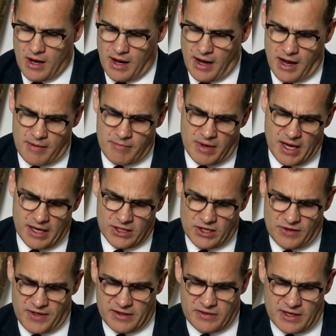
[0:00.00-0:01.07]
Um, and do you
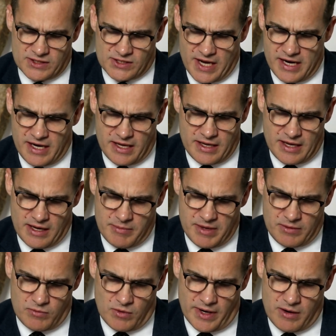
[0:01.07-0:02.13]
think there's any? I
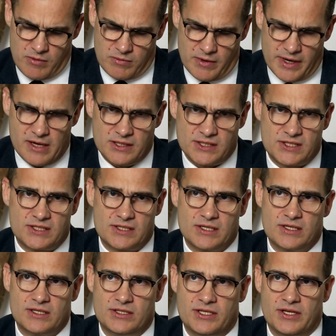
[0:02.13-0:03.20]
mean, what what else
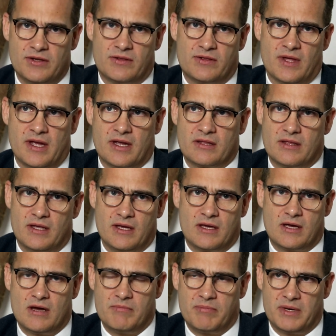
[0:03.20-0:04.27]
do you think the
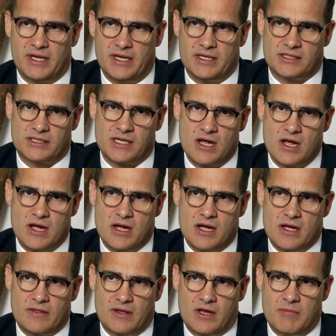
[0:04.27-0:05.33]
companies
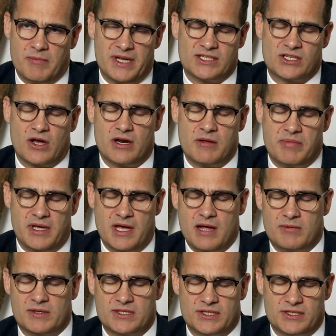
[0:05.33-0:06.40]
the company is going to be
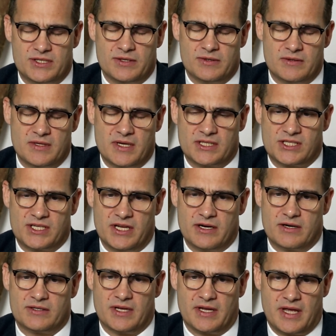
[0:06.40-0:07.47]
able to do this
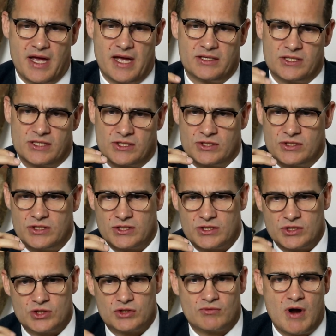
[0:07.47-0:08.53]
year to again just
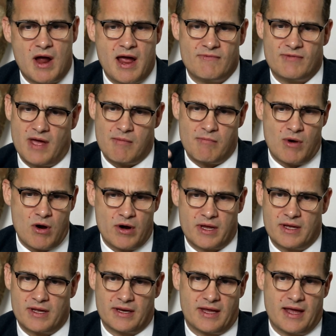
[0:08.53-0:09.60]
just drive that
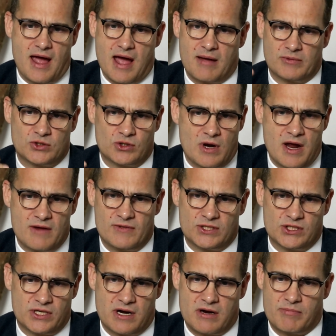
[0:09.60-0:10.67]
market cap, drive the
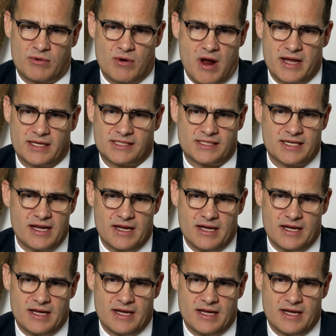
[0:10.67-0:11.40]
share price?